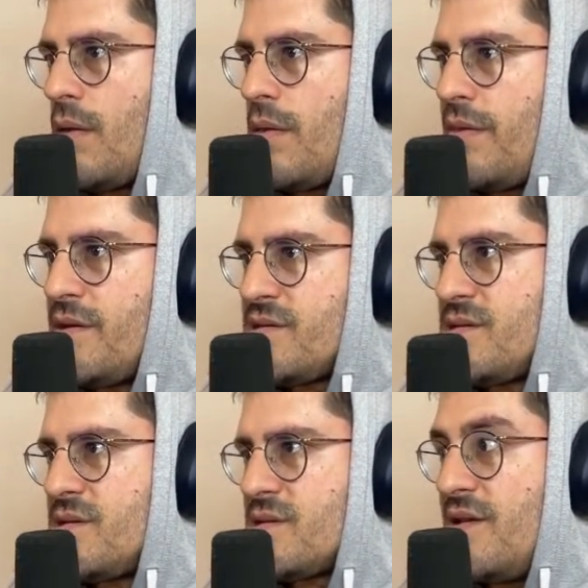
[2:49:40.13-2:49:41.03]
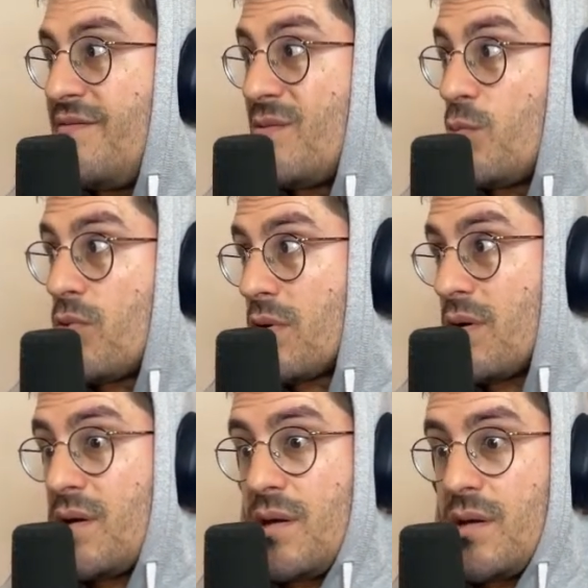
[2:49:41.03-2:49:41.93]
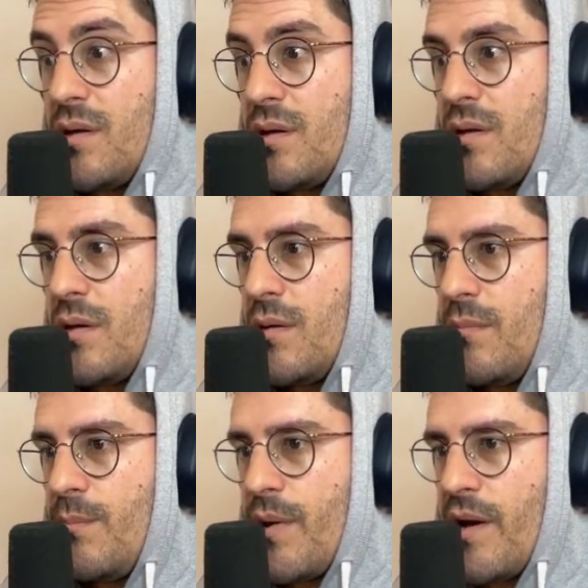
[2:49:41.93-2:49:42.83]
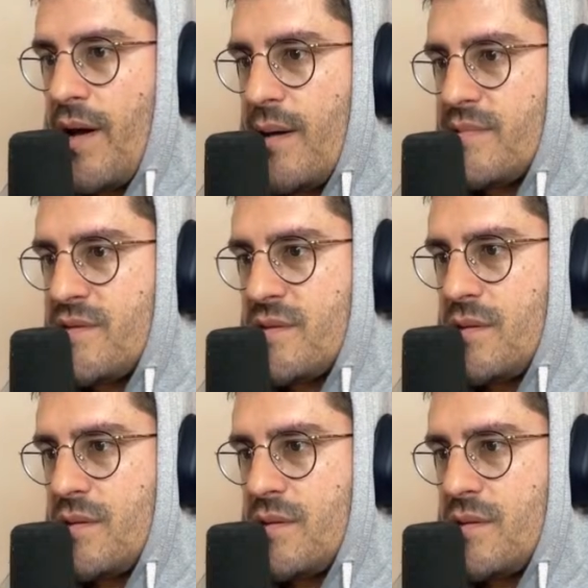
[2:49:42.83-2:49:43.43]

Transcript: Does this even work? Perhaps.